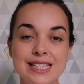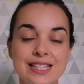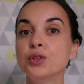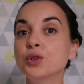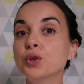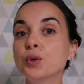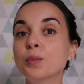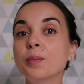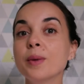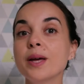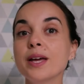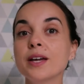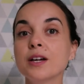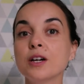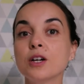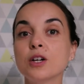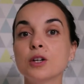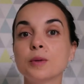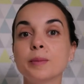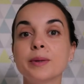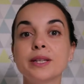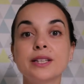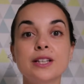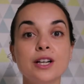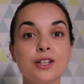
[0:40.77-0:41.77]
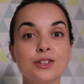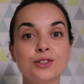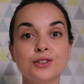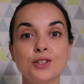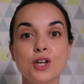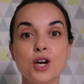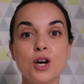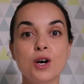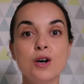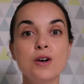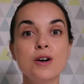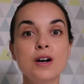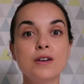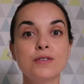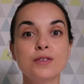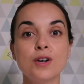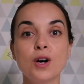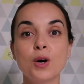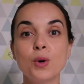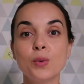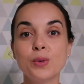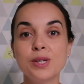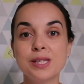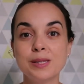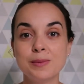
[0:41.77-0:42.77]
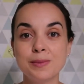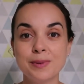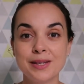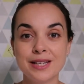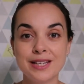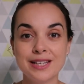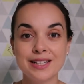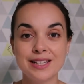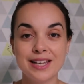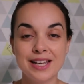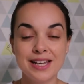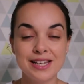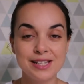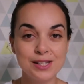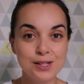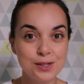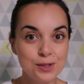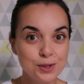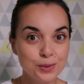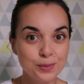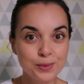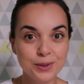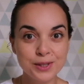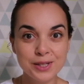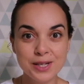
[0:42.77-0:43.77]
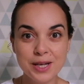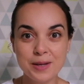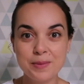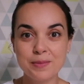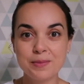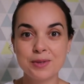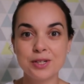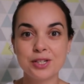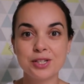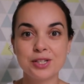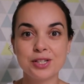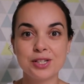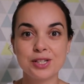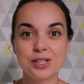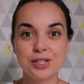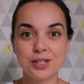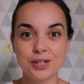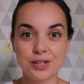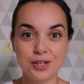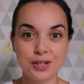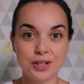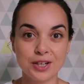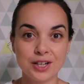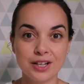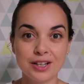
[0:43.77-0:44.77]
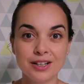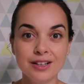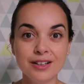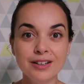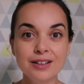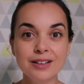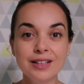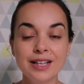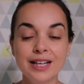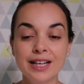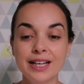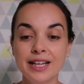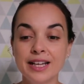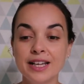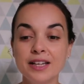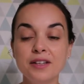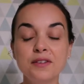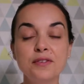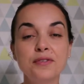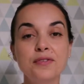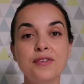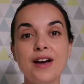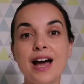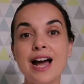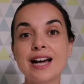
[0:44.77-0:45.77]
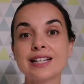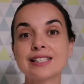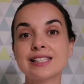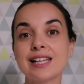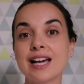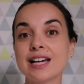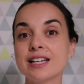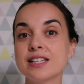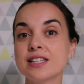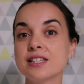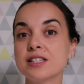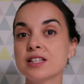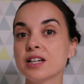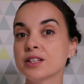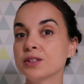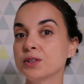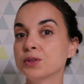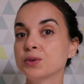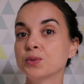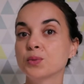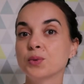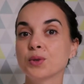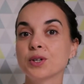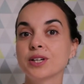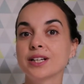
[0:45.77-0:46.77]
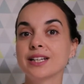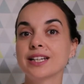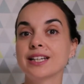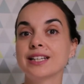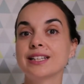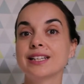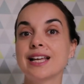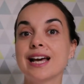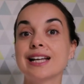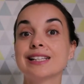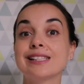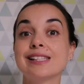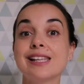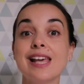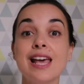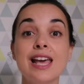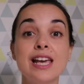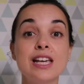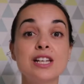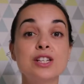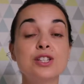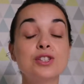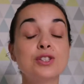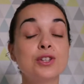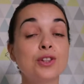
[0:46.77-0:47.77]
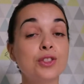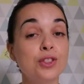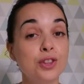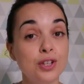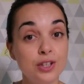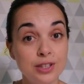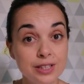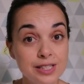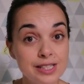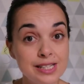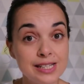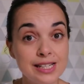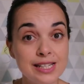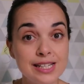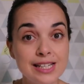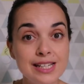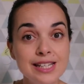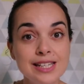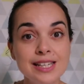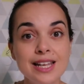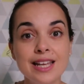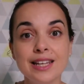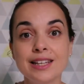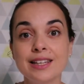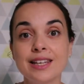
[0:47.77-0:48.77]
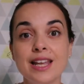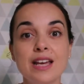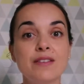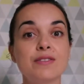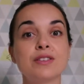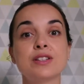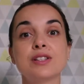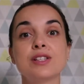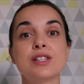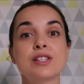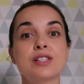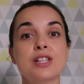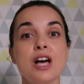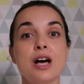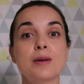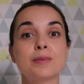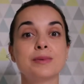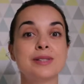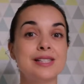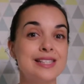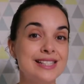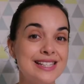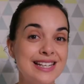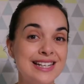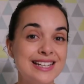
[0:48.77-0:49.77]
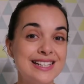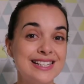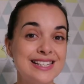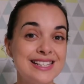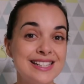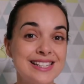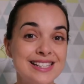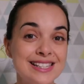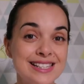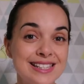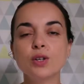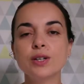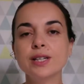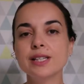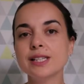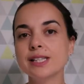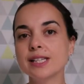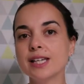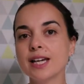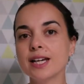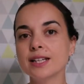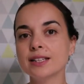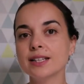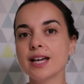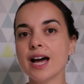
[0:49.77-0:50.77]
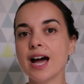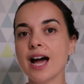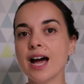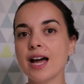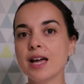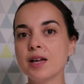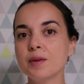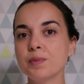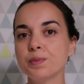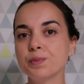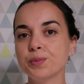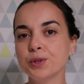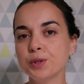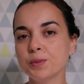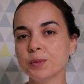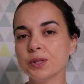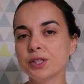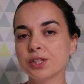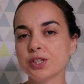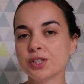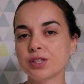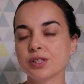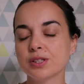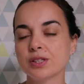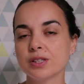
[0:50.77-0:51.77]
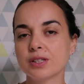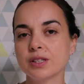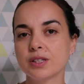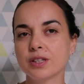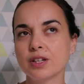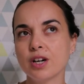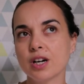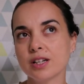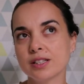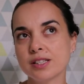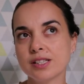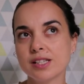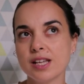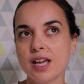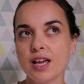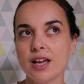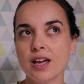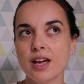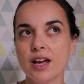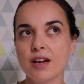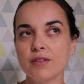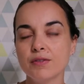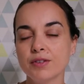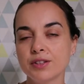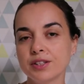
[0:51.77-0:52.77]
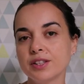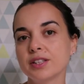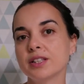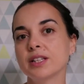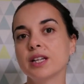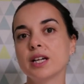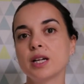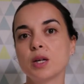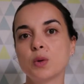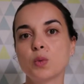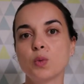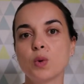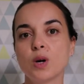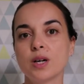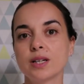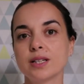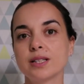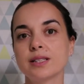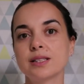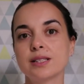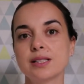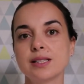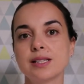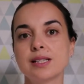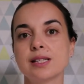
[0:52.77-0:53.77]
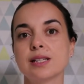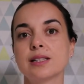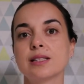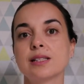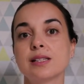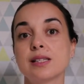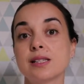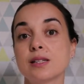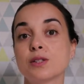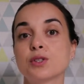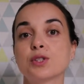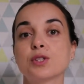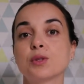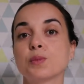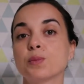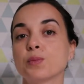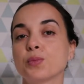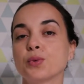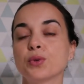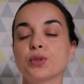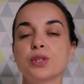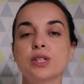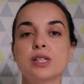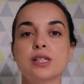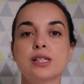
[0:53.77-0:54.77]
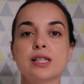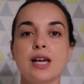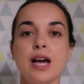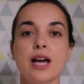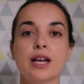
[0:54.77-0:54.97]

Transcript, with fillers: You may or may not know, I've always been a super ambitious girl. In fact, I started working at age 13 and never stopped since. So in the end, I pretty much got everything I wanted until a certain point.